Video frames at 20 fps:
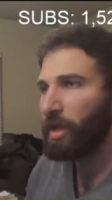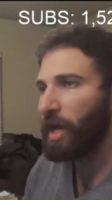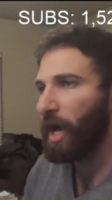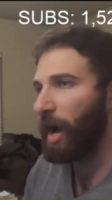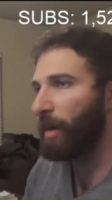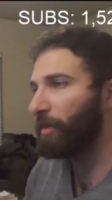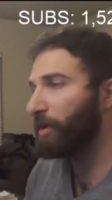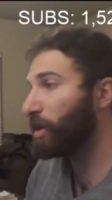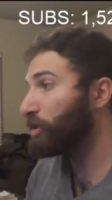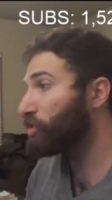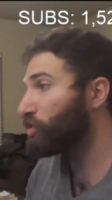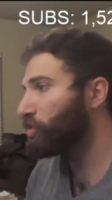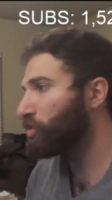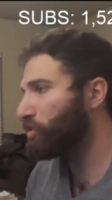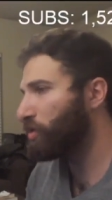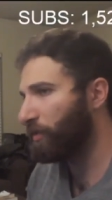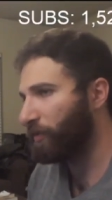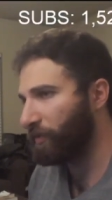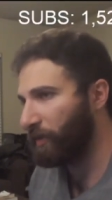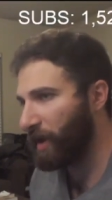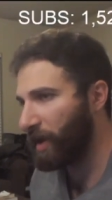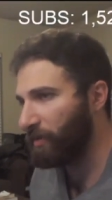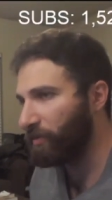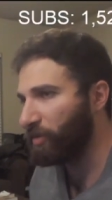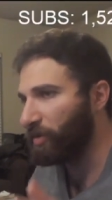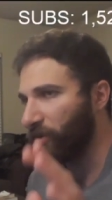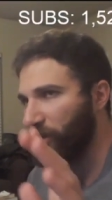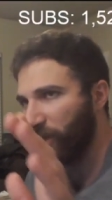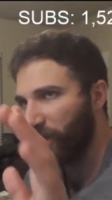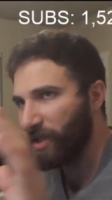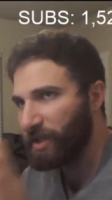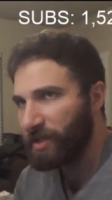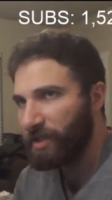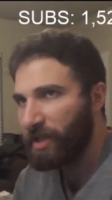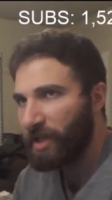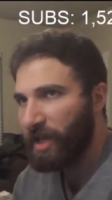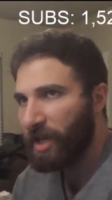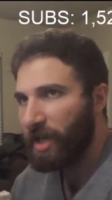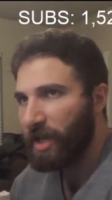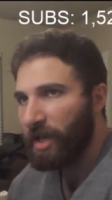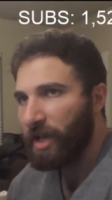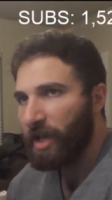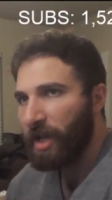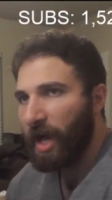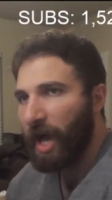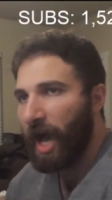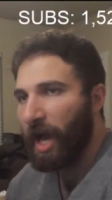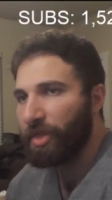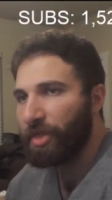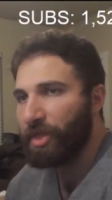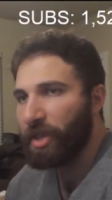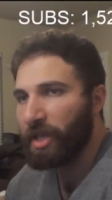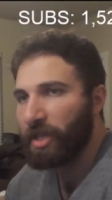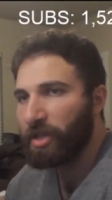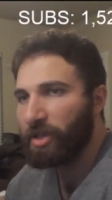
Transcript: I'm going to do you a favor because I think